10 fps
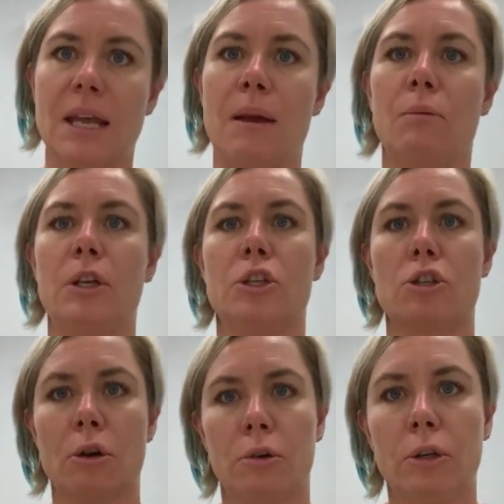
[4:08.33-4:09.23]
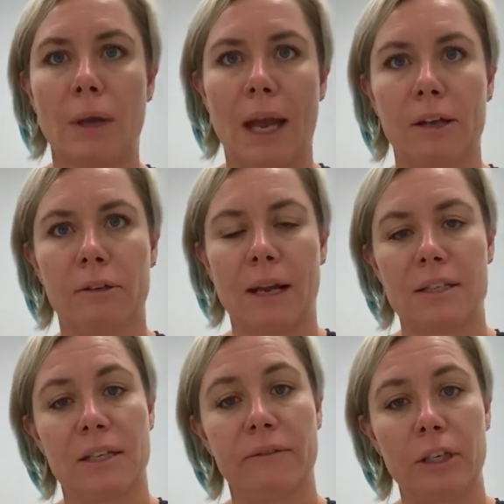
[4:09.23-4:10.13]
and we show you how your
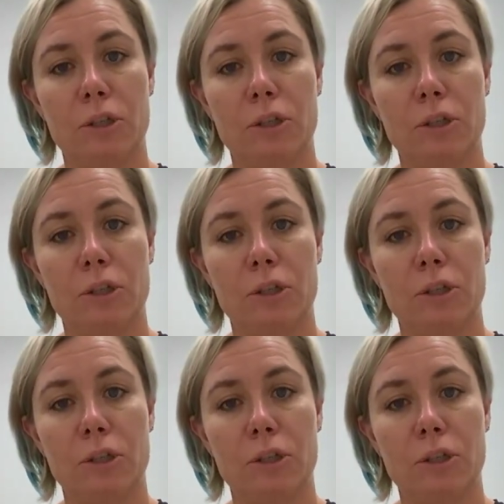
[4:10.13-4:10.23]
activity